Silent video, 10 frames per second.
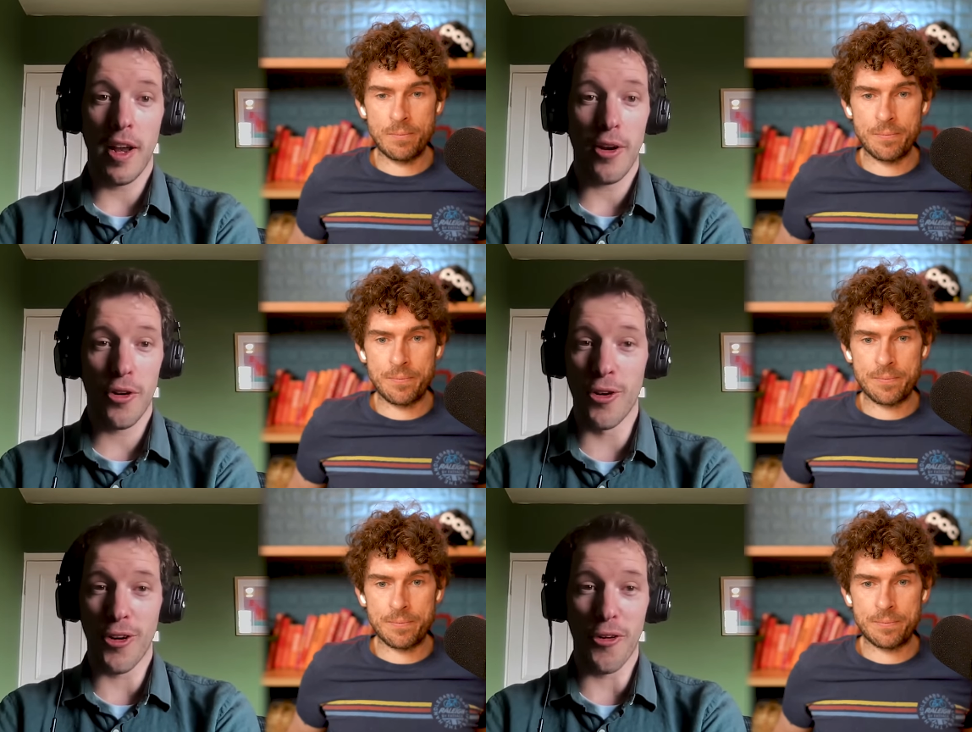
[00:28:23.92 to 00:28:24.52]

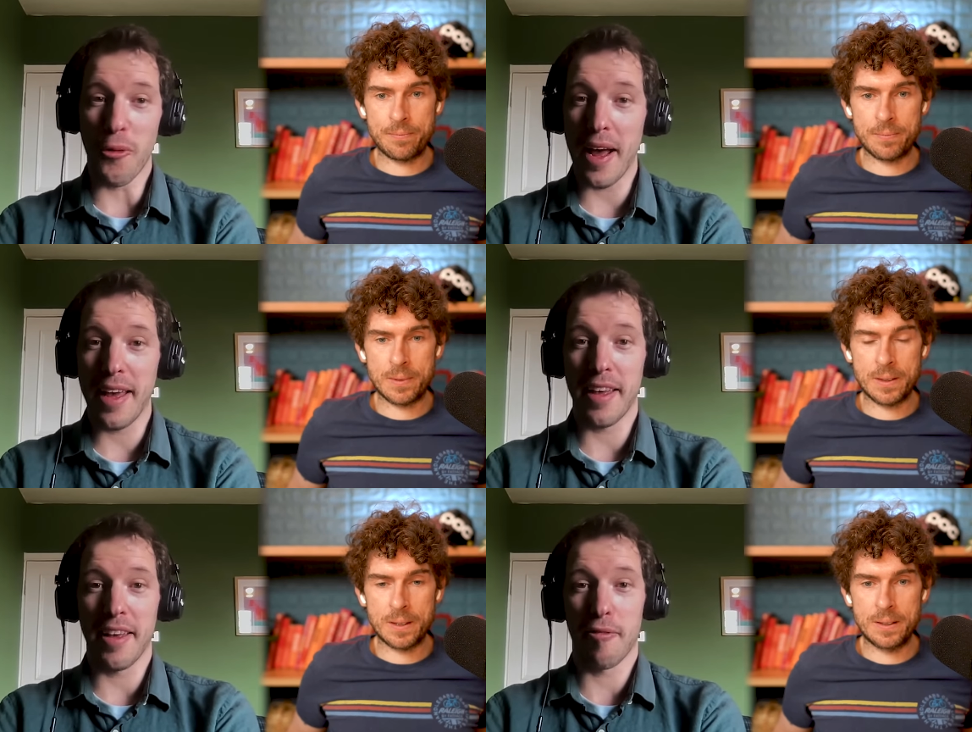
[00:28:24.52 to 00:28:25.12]
Speaker 1: long
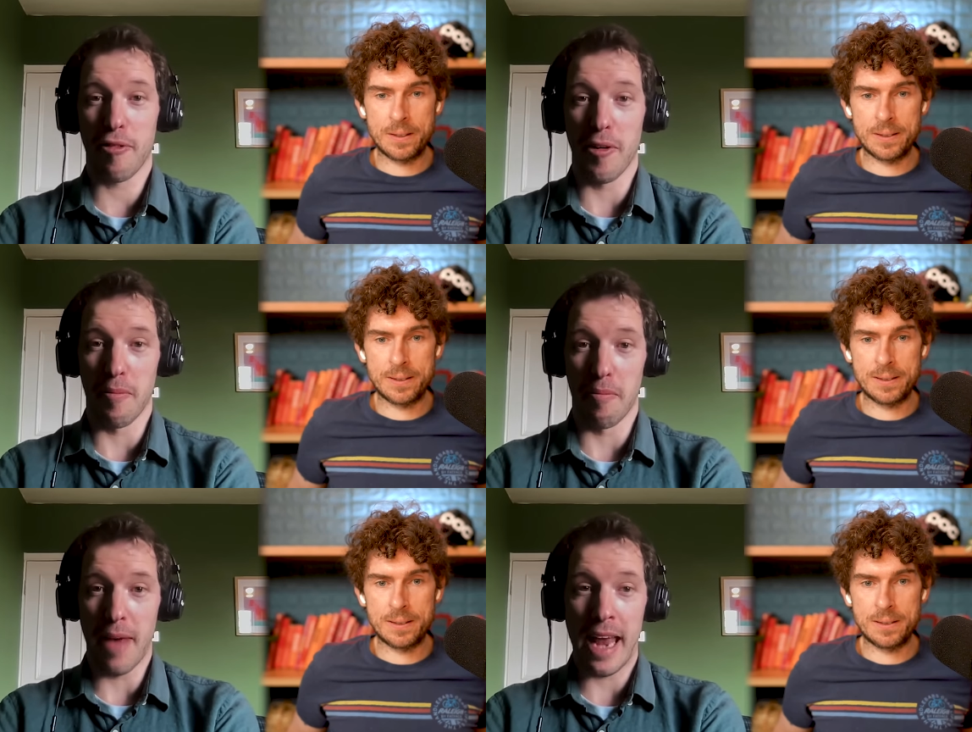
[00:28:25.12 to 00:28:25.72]
way
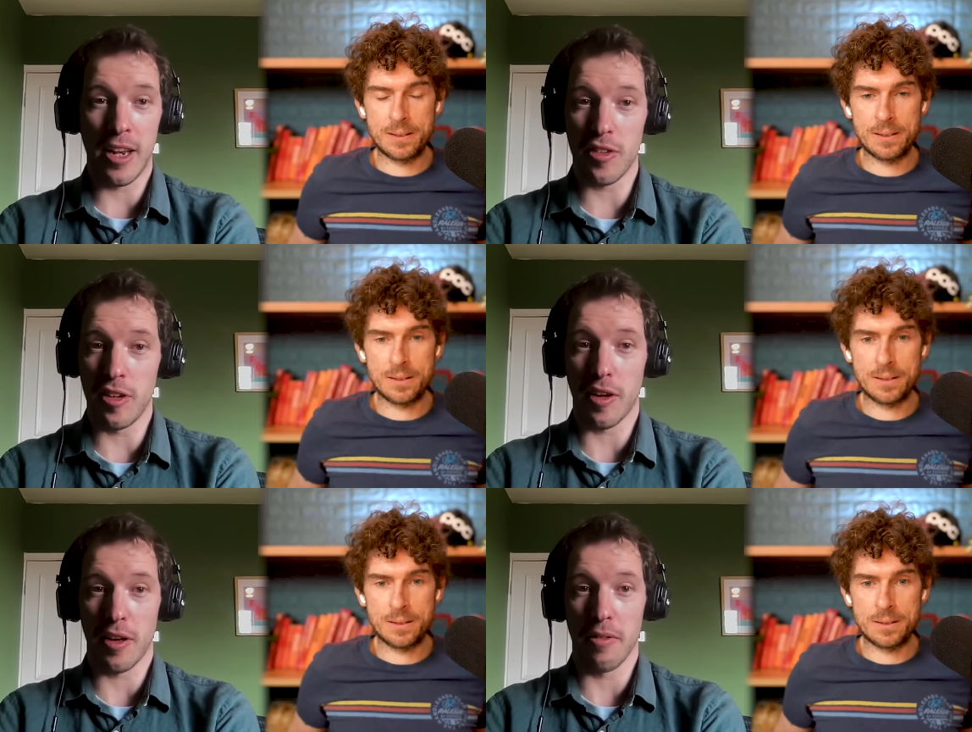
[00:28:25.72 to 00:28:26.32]
from energy
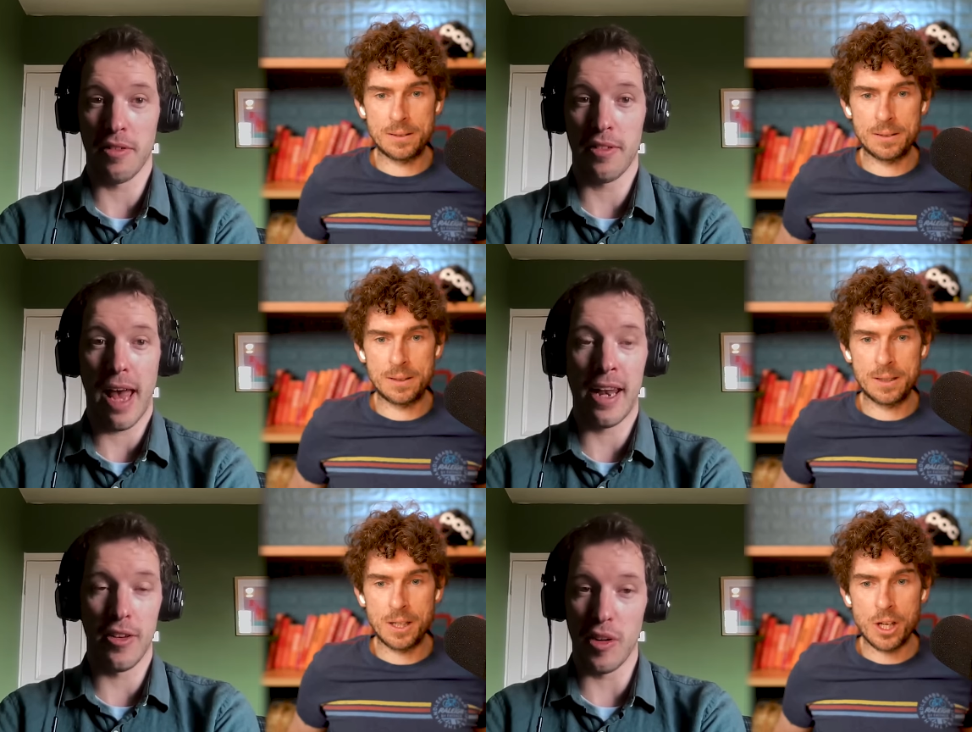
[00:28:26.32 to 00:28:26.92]
gels,
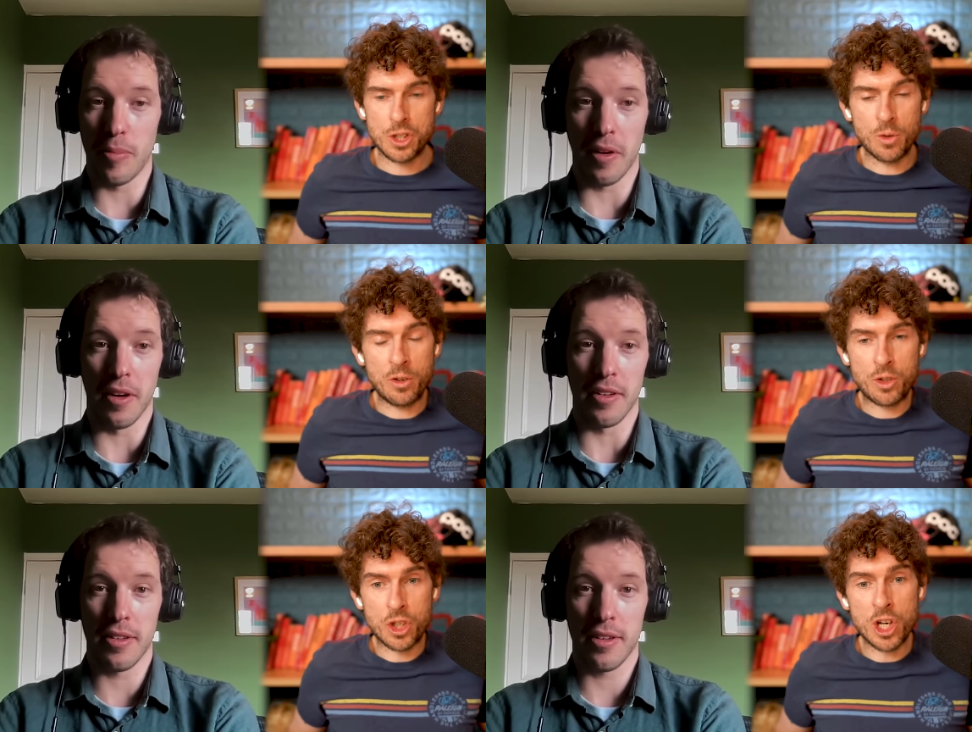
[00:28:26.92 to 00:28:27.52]
energy bars. So
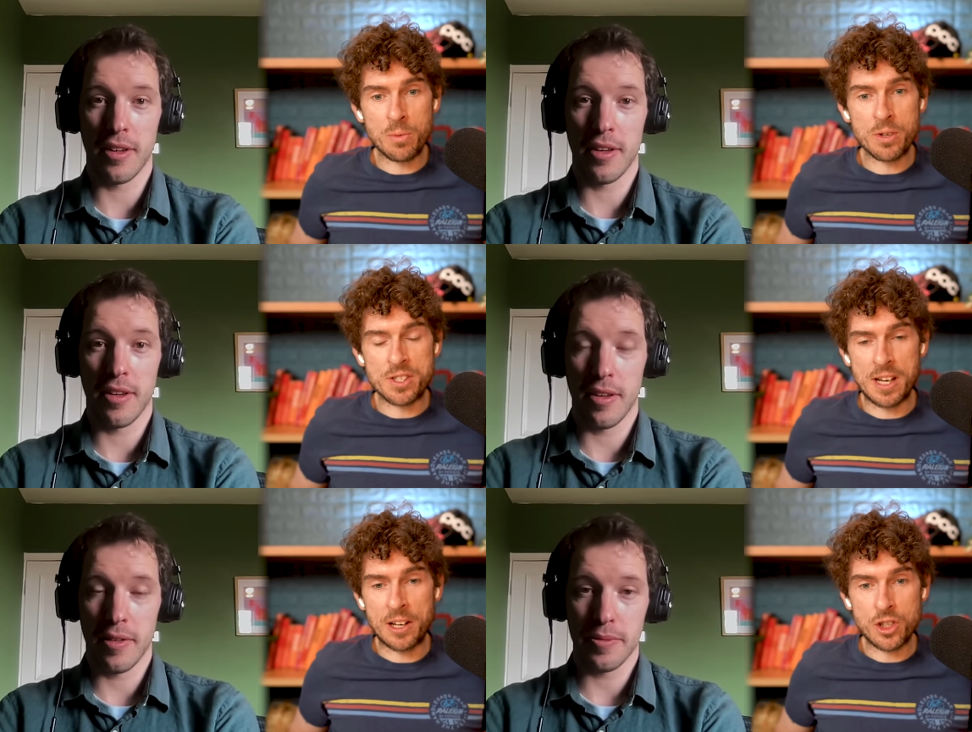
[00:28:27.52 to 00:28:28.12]
Speaker 2: nutrition
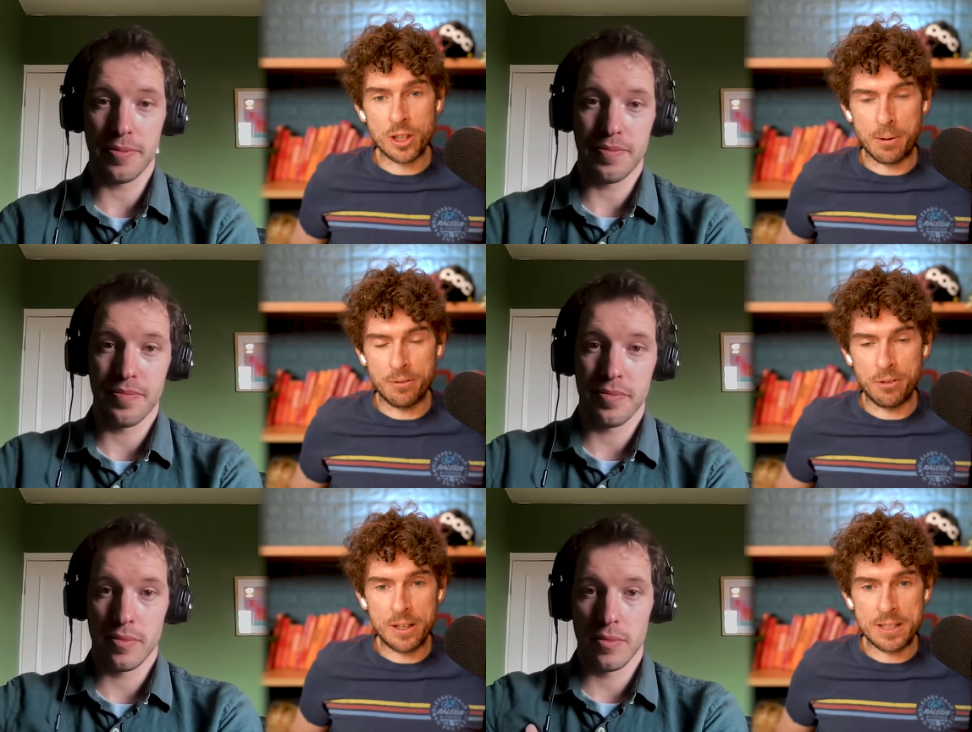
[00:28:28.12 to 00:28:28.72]
was centrally
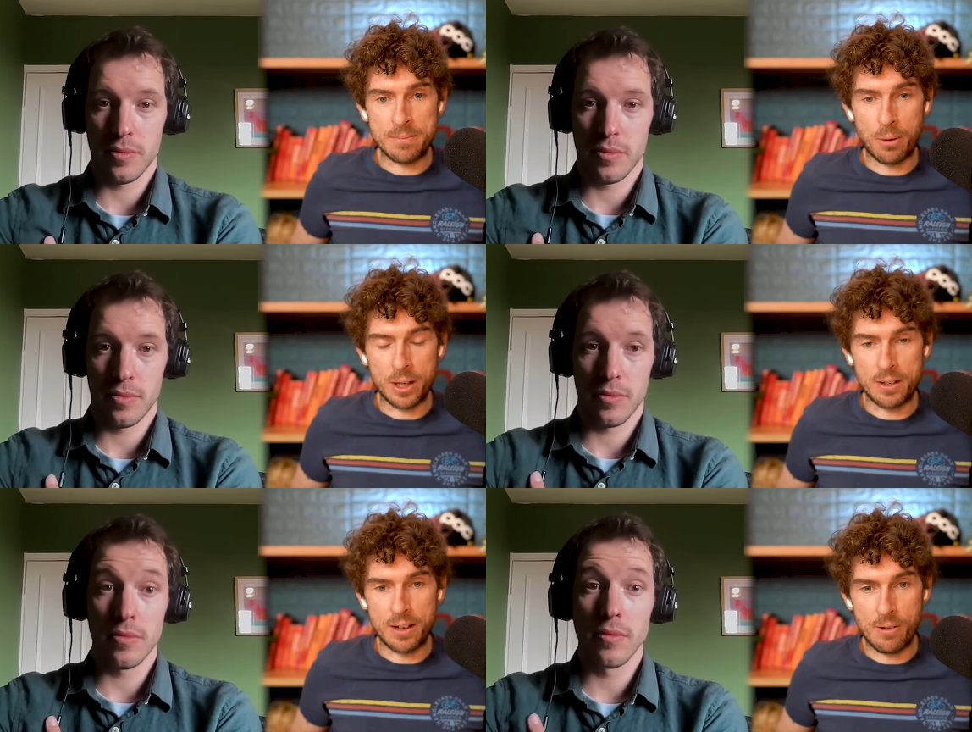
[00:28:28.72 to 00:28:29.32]
provided
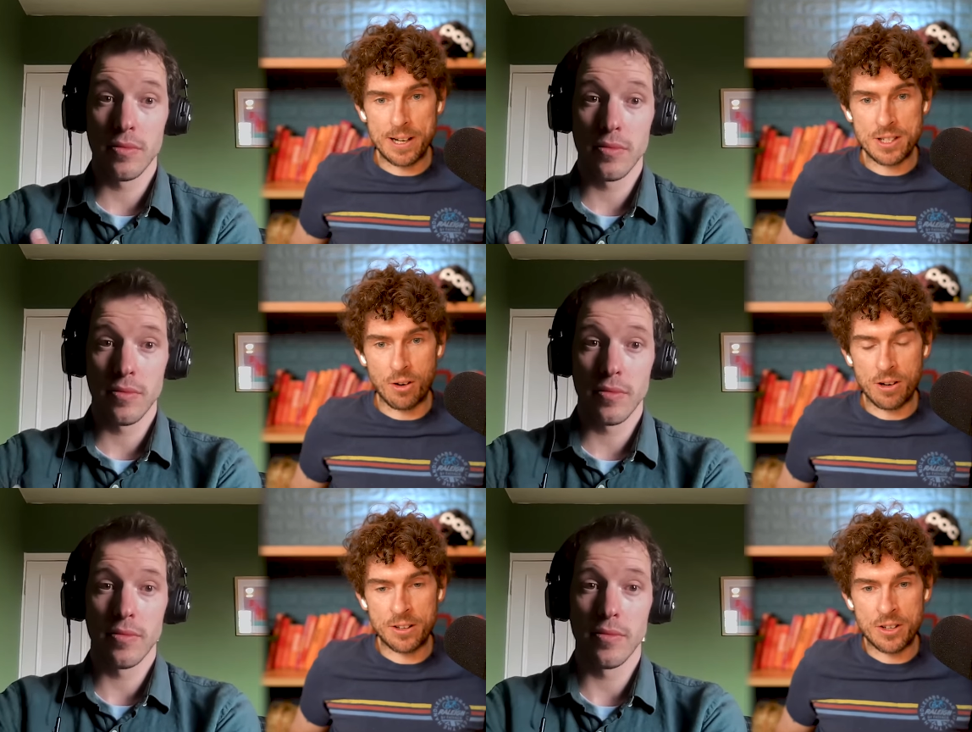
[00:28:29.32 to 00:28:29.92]
by the race
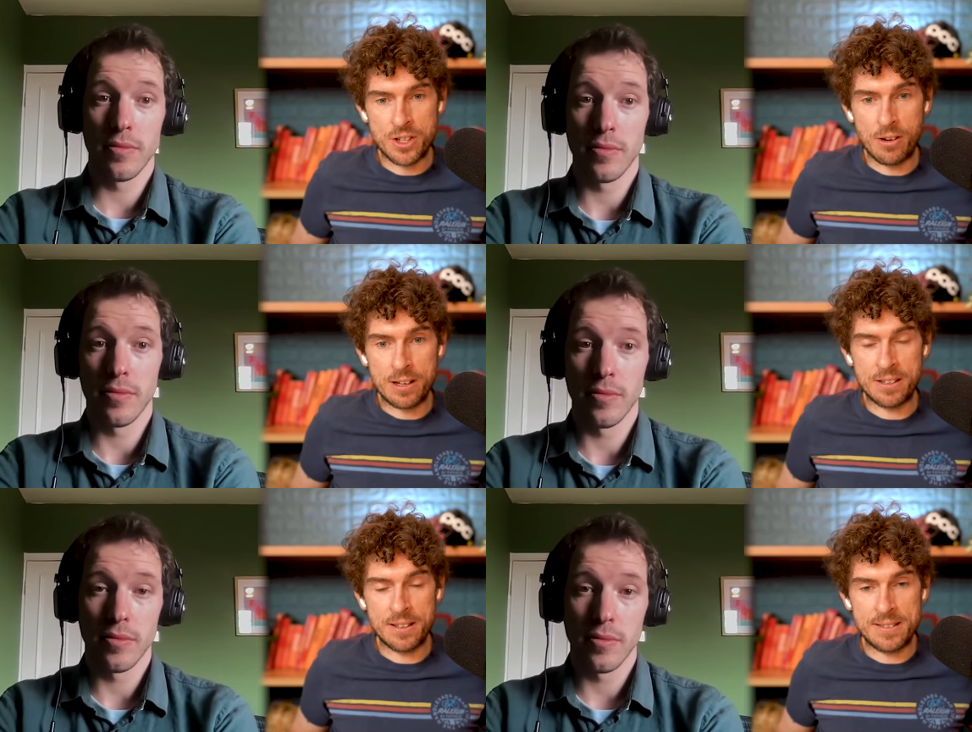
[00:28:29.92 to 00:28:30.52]
organizer
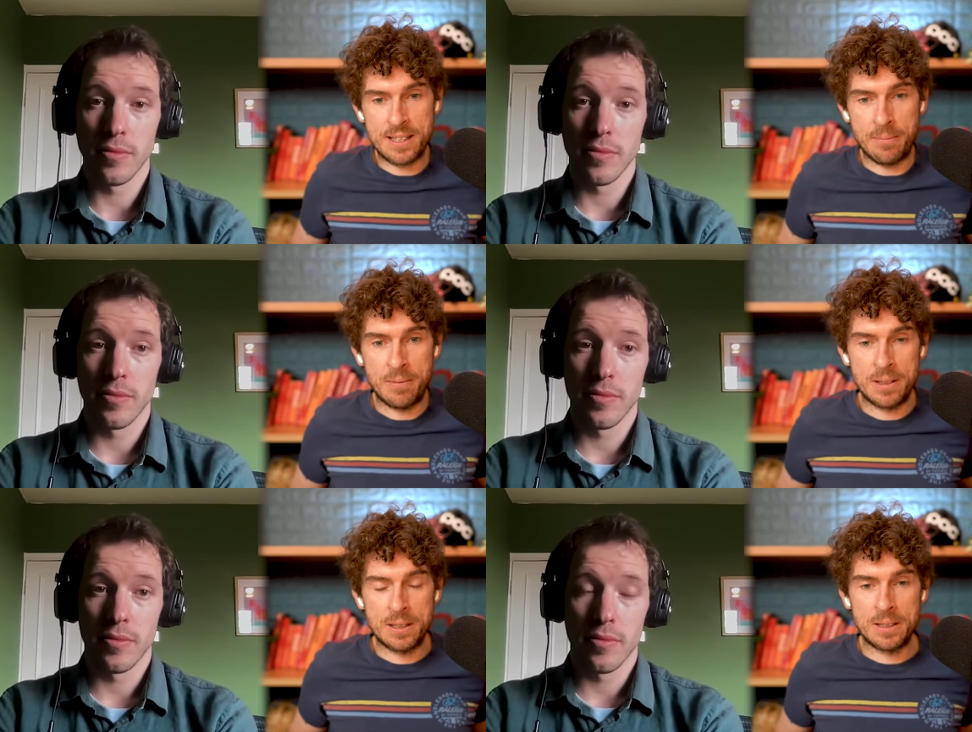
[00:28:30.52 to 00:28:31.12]
rather than the team,